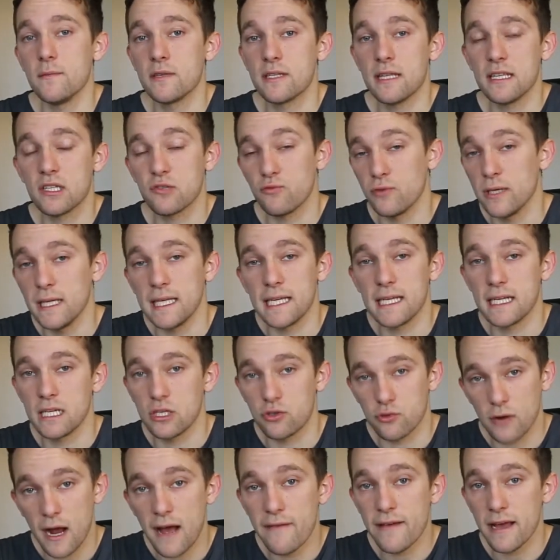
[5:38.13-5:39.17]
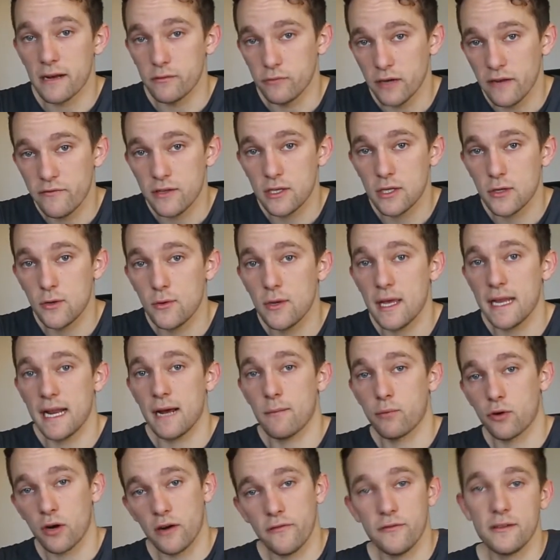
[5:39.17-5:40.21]
So that's really going to drive our revenue and our
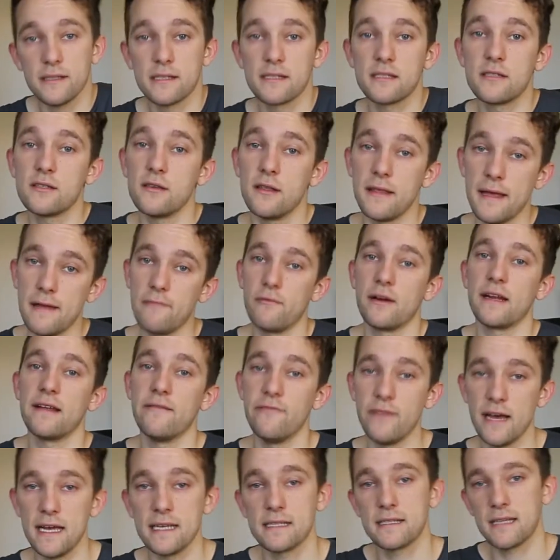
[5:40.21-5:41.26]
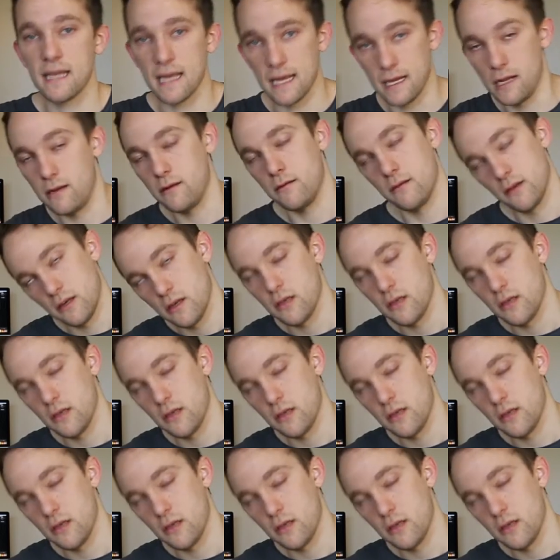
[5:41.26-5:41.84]
profits to then reinvest and